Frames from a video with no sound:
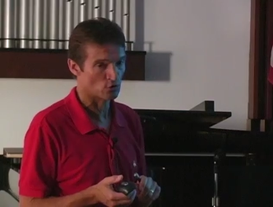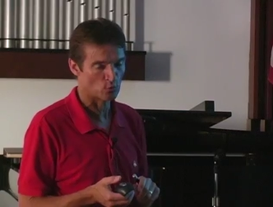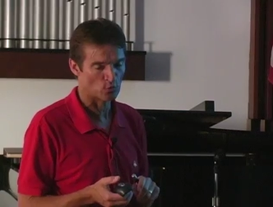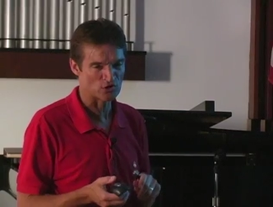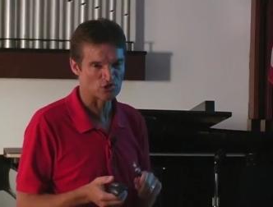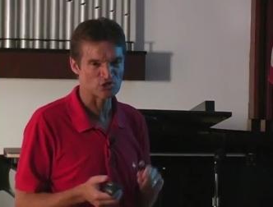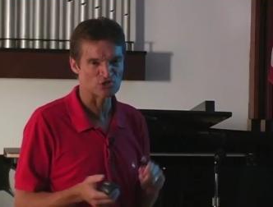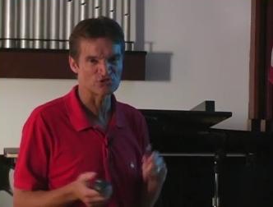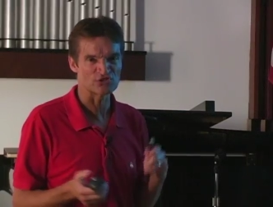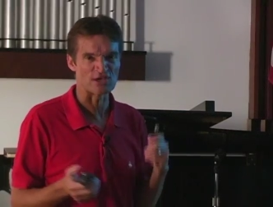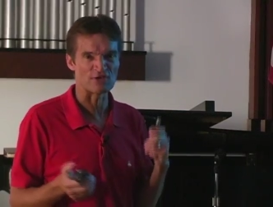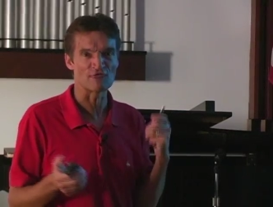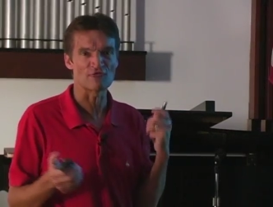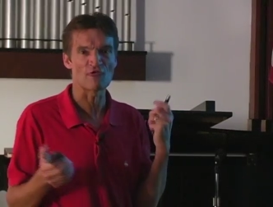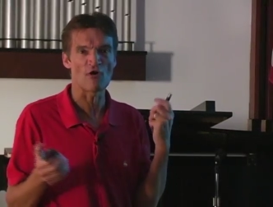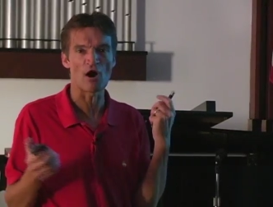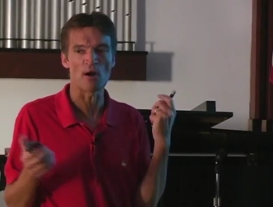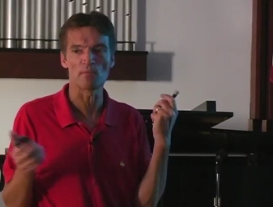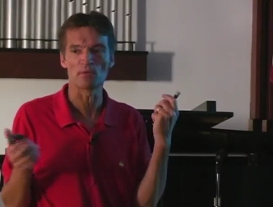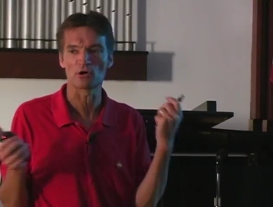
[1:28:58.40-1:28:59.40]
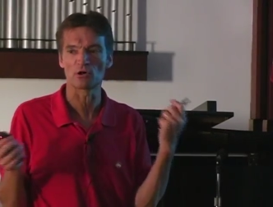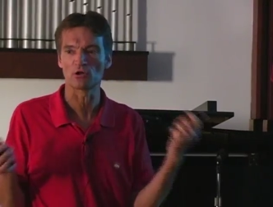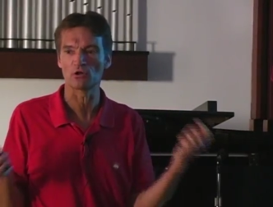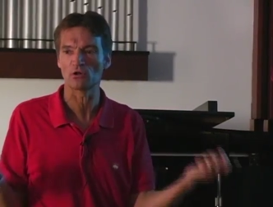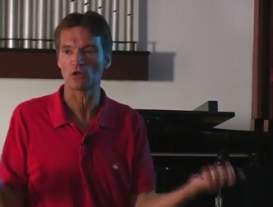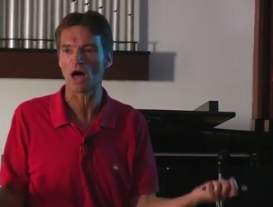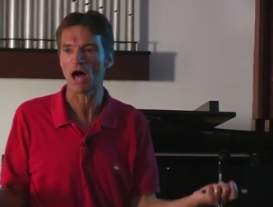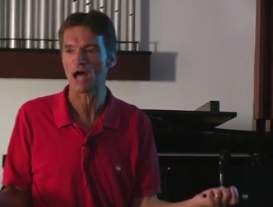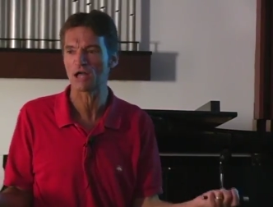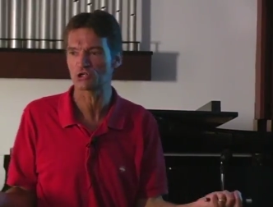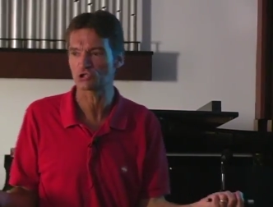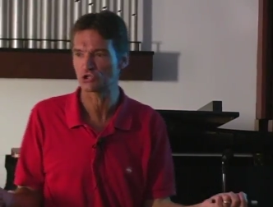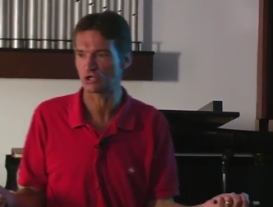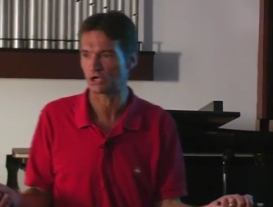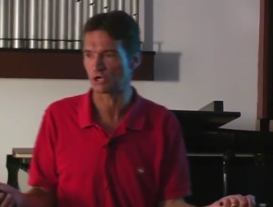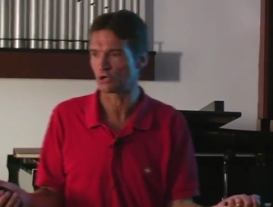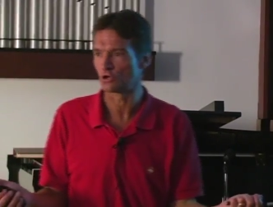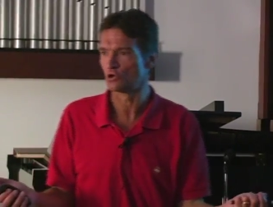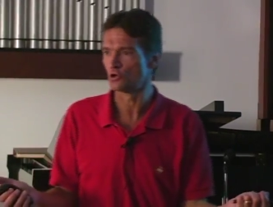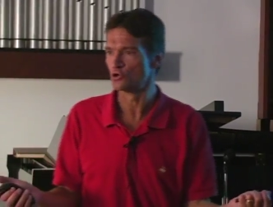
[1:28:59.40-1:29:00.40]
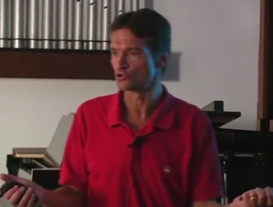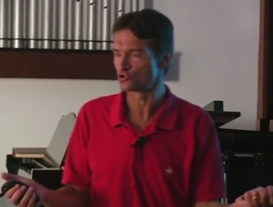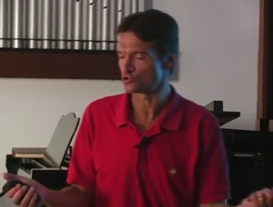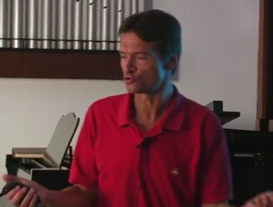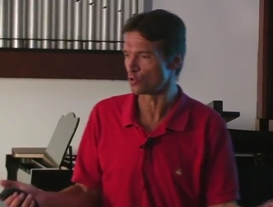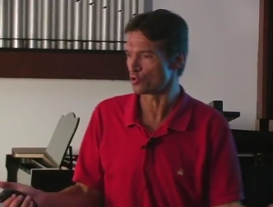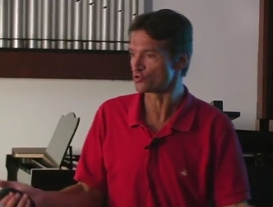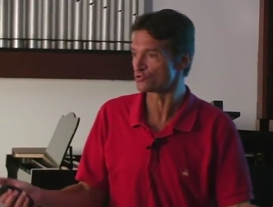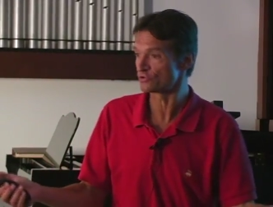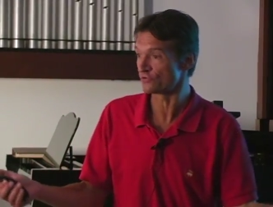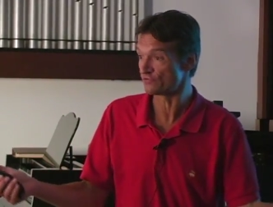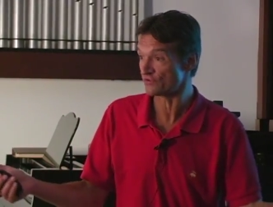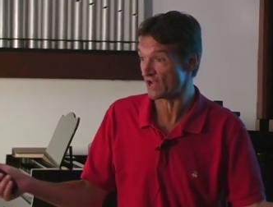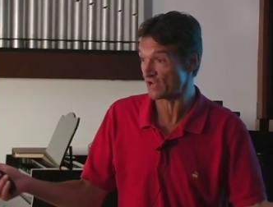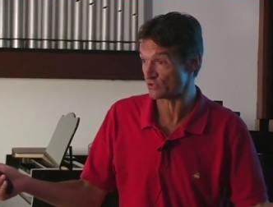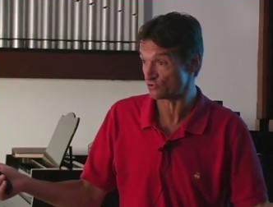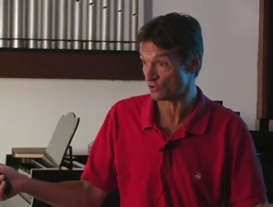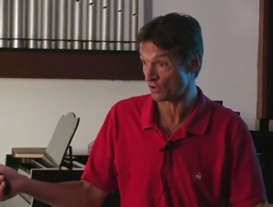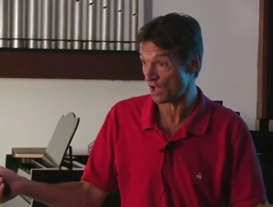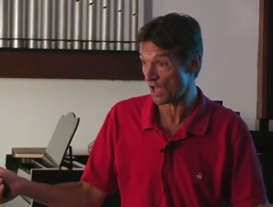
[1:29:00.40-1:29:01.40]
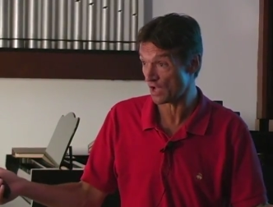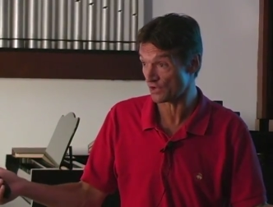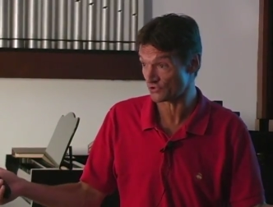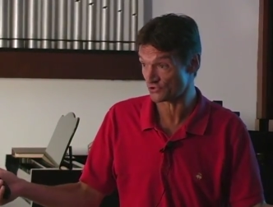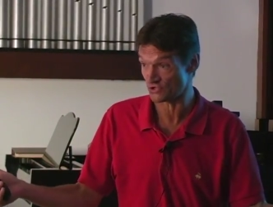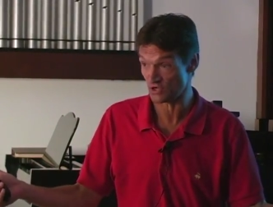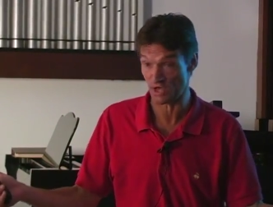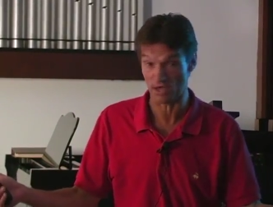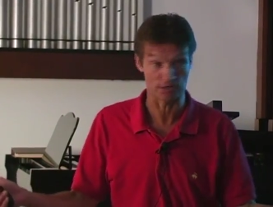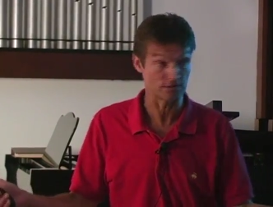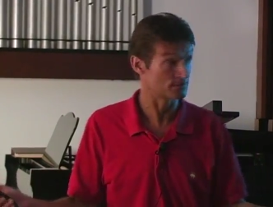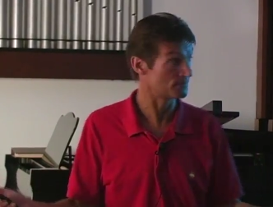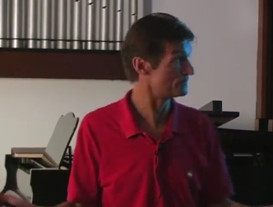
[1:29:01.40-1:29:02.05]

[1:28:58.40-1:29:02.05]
which is a pharmacologic source of nitric oxide,